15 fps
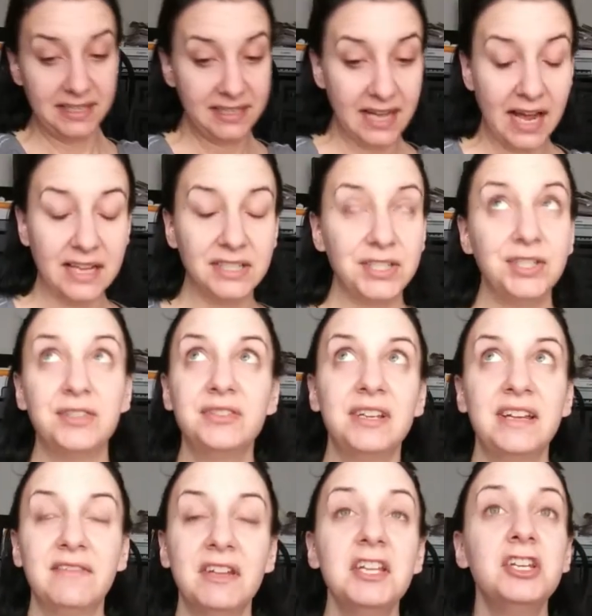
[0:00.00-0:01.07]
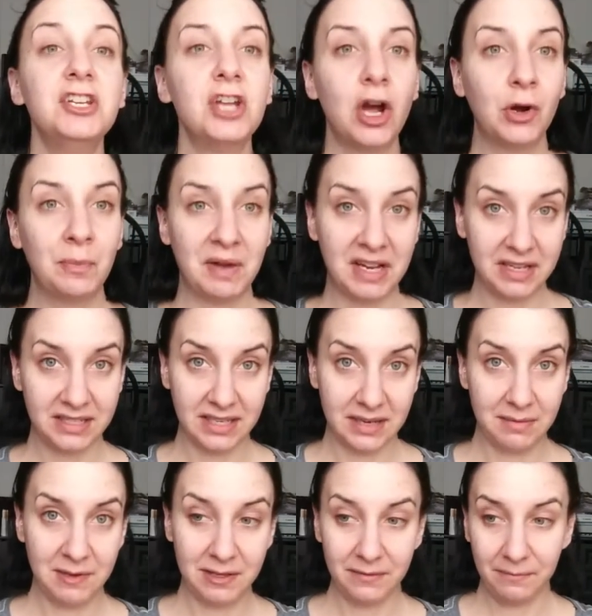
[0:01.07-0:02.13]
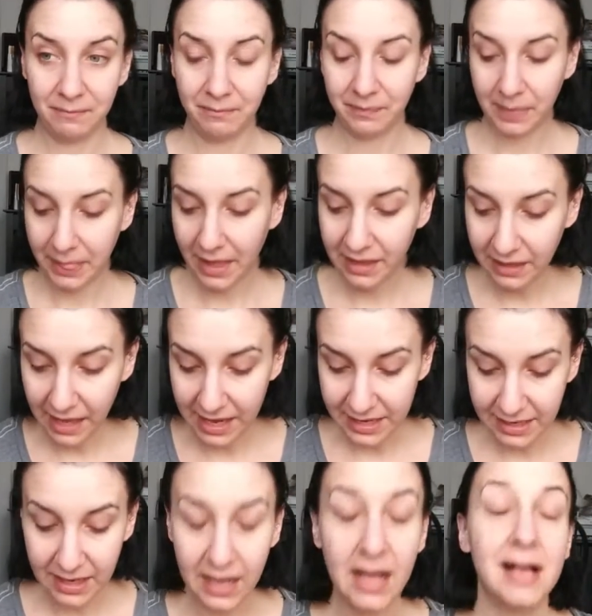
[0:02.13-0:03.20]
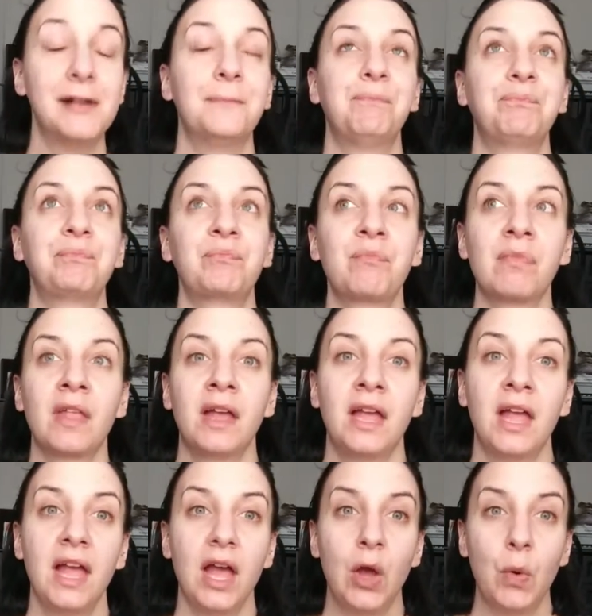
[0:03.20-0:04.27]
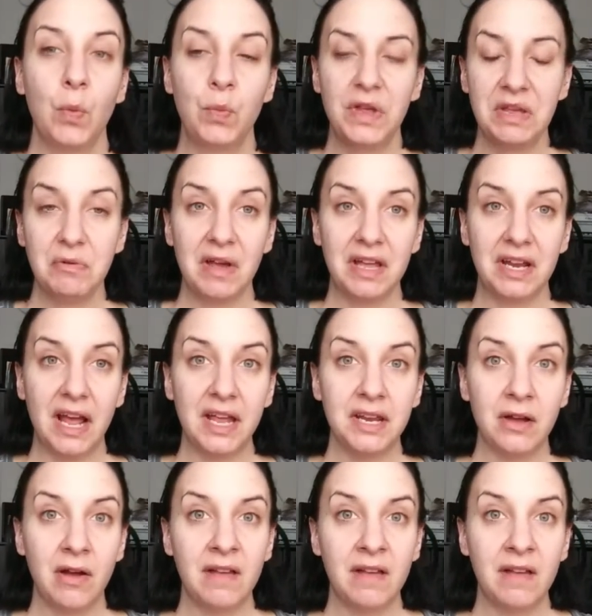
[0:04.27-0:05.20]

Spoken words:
guys, you don't even know my excitement. Like, I know